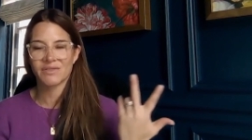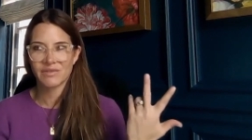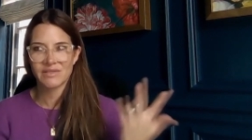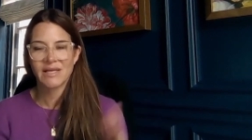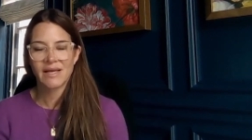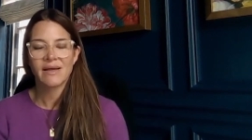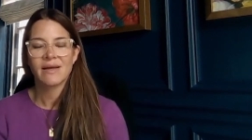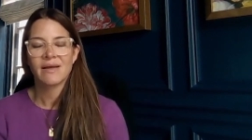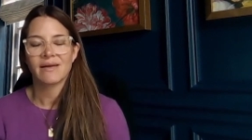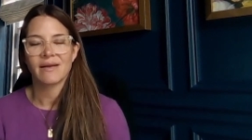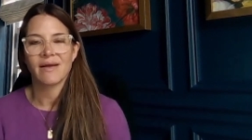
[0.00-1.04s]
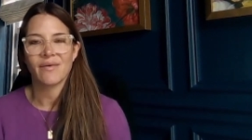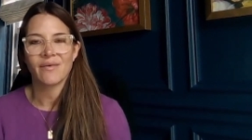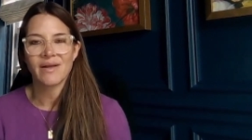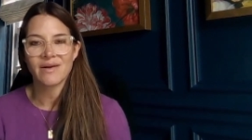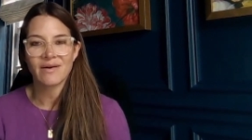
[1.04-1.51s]
So it's, you
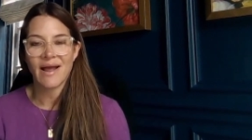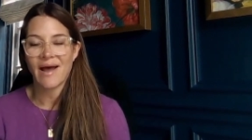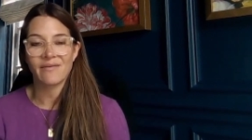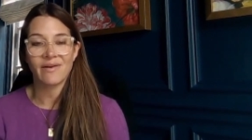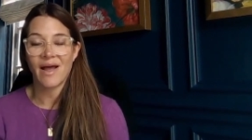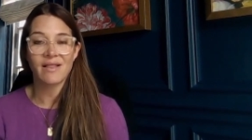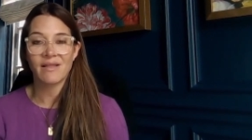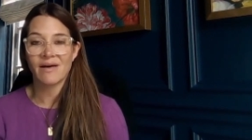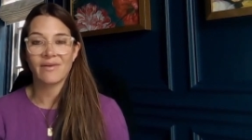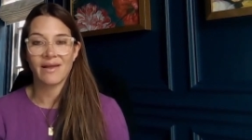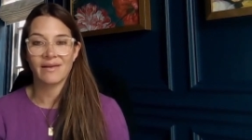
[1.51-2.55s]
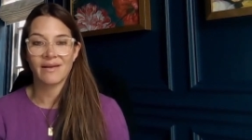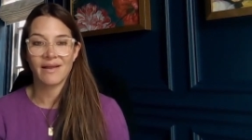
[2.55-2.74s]
know, a year and a half. And I love it.